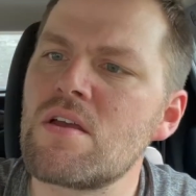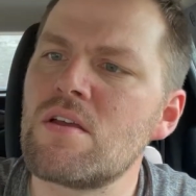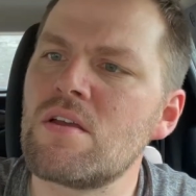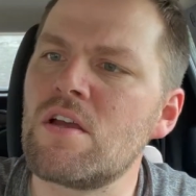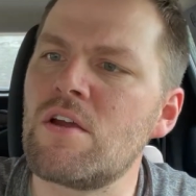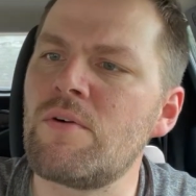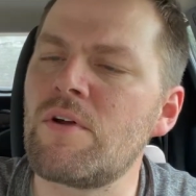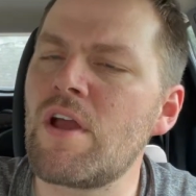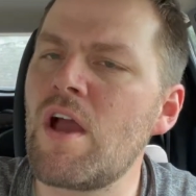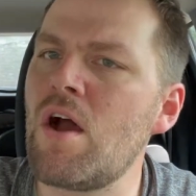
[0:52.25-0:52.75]

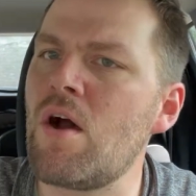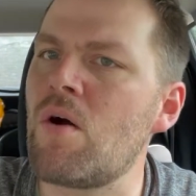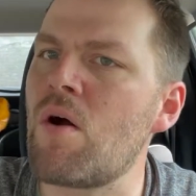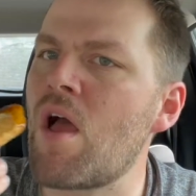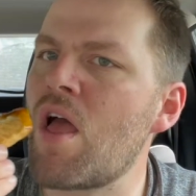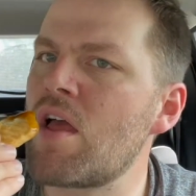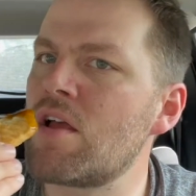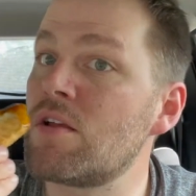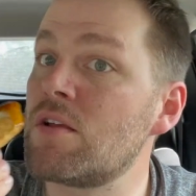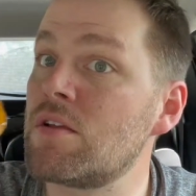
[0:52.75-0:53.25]
Here we go.
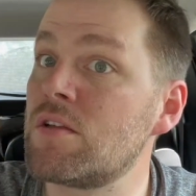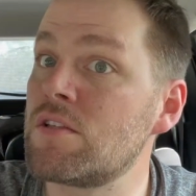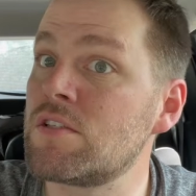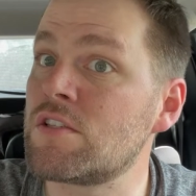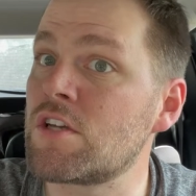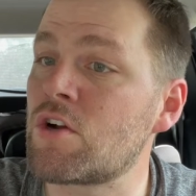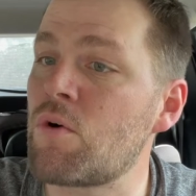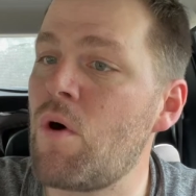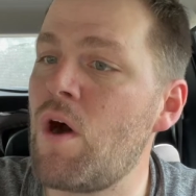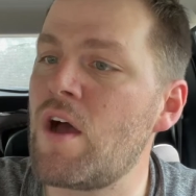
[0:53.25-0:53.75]

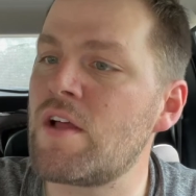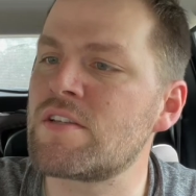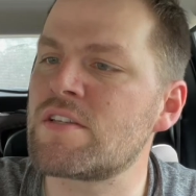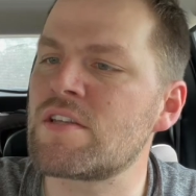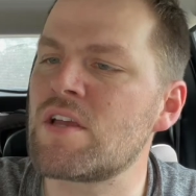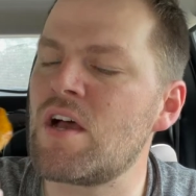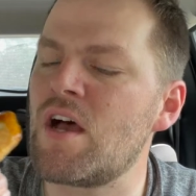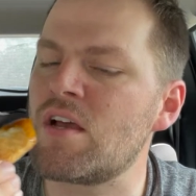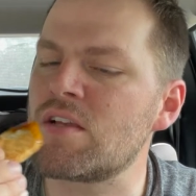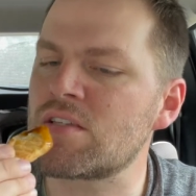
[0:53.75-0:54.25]
Szechuan
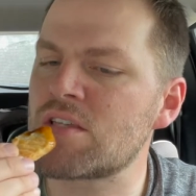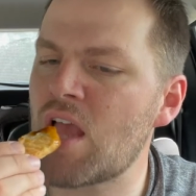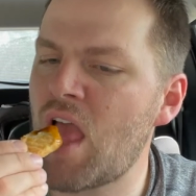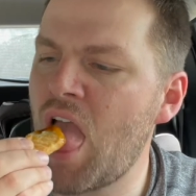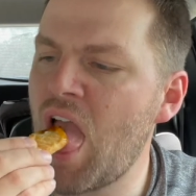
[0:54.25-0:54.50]
sauce.